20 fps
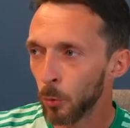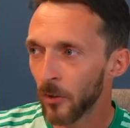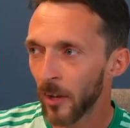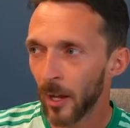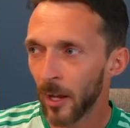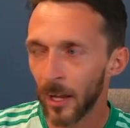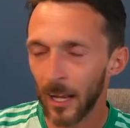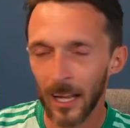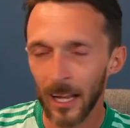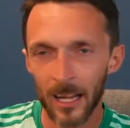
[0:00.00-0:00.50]

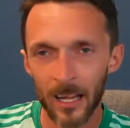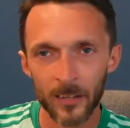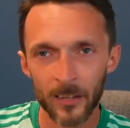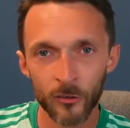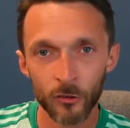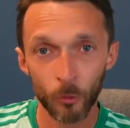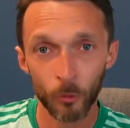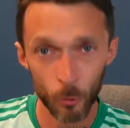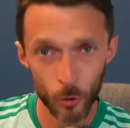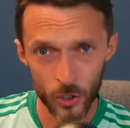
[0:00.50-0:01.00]
had
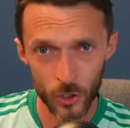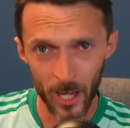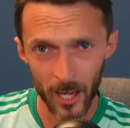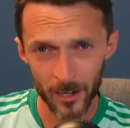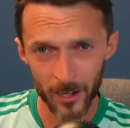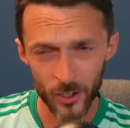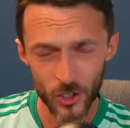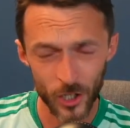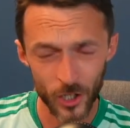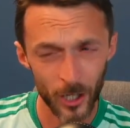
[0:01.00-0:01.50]
Solskjaer
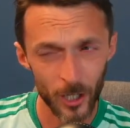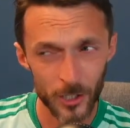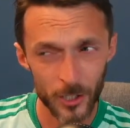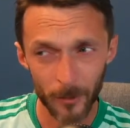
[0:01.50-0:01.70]
in charge,